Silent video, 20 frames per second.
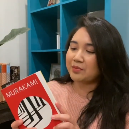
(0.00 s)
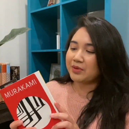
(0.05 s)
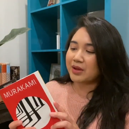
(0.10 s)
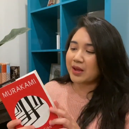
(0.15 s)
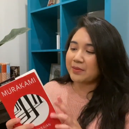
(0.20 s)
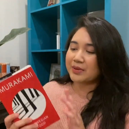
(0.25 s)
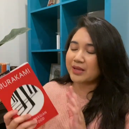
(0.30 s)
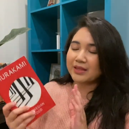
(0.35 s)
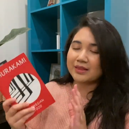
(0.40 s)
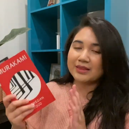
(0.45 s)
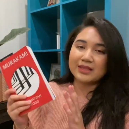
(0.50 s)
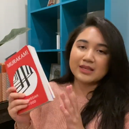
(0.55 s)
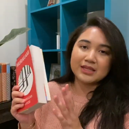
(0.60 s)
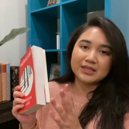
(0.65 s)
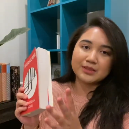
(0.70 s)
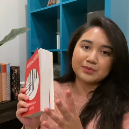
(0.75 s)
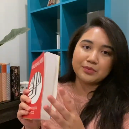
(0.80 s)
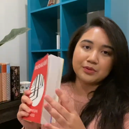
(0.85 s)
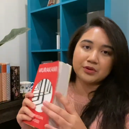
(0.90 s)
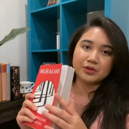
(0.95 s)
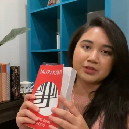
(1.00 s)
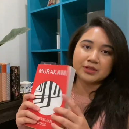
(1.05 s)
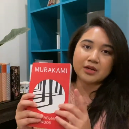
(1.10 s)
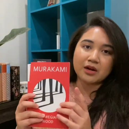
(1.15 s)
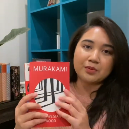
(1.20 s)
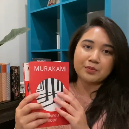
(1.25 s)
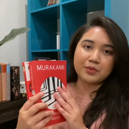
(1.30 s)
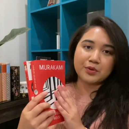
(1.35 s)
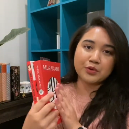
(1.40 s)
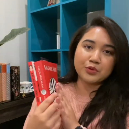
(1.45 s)
But I mean, these books
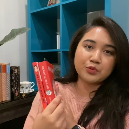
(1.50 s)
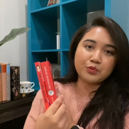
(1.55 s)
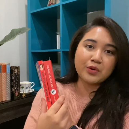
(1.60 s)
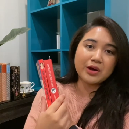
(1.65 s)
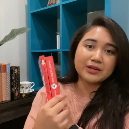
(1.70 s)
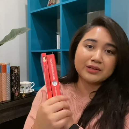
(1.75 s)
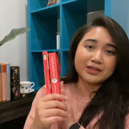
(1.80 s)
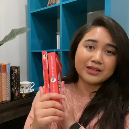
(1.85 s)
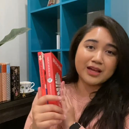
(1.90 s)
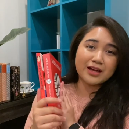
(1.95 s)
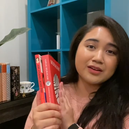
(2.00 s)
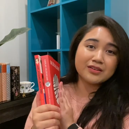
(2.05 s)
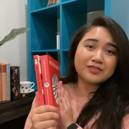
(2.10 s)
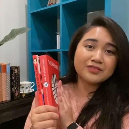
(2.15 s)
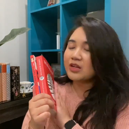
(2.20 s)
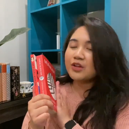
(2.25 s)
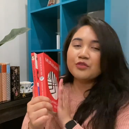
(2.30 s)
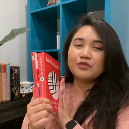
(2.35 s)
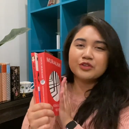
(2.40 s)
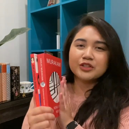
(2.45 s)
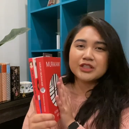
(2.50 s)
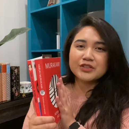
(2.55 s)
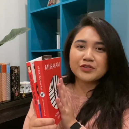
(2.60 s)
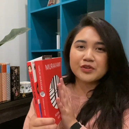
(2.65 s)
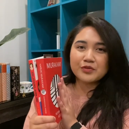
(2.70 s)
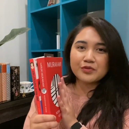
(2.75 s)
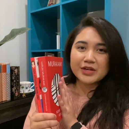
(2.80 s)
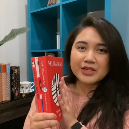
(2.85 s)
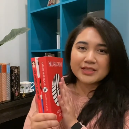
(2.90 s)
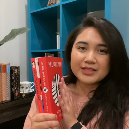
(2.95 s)
are both well loved for
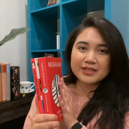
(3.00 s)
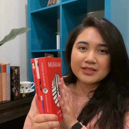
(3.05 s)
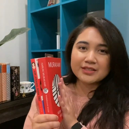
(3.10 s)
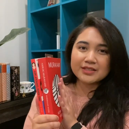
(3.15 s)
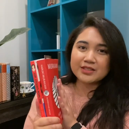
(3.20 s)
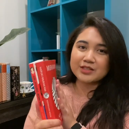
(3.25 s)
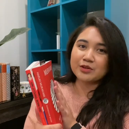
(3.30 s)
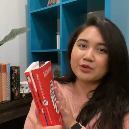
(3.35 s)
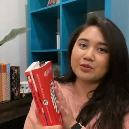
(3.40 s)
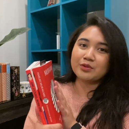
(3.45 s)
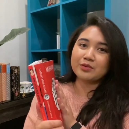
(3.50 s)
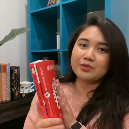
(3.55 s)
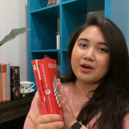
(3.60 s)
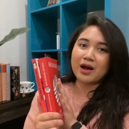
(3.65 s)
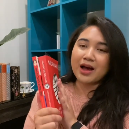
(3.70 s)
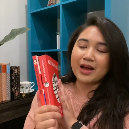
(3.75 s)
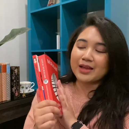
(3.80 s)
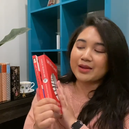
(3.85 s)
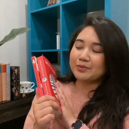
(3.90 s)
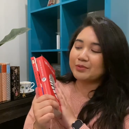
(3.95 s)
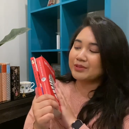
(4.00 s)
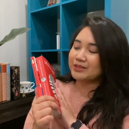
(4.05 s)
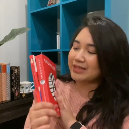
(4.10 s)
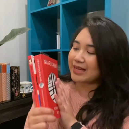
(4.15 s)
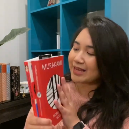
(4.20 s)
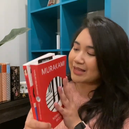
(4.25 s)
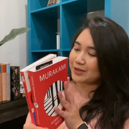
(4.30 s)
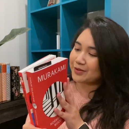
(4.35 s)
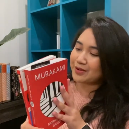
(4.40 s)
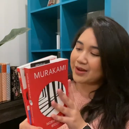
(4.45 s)
different reasons, so I will
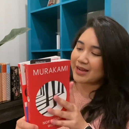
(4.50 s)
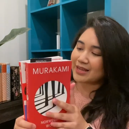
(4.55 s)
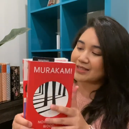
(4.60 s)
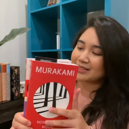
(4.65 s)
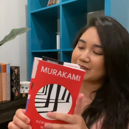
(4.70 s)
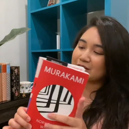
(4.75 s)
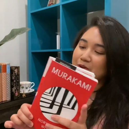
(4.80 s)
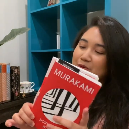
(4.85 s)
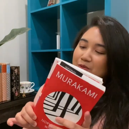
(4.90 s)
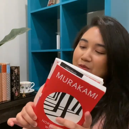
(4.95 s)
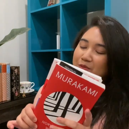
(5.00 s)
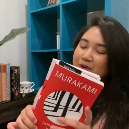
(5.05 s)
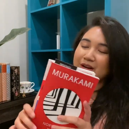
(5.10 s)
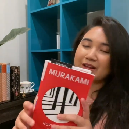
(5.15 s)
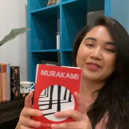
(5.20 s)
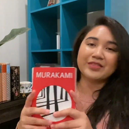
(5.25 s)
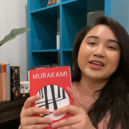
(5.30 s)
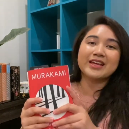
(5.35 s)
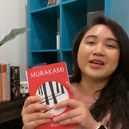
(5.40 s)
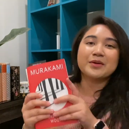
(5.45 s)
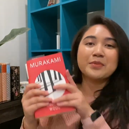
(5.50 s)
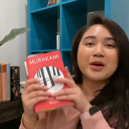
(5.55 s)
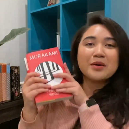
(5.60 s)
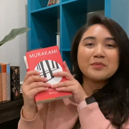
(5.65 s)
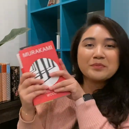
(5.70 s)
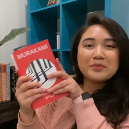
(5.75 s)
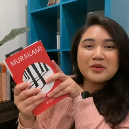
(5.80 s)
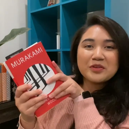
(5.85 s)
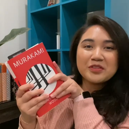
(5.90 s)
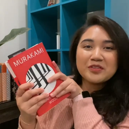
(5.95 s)
let you guys know what I think
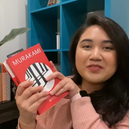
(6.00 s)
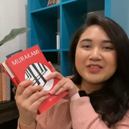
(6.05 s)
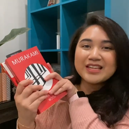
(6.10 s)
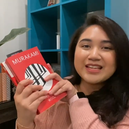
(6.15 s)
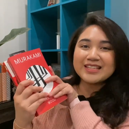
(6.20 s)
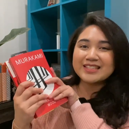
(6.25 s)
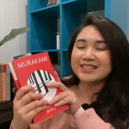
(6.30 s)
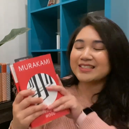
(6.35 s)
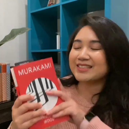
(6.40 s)
about both of these.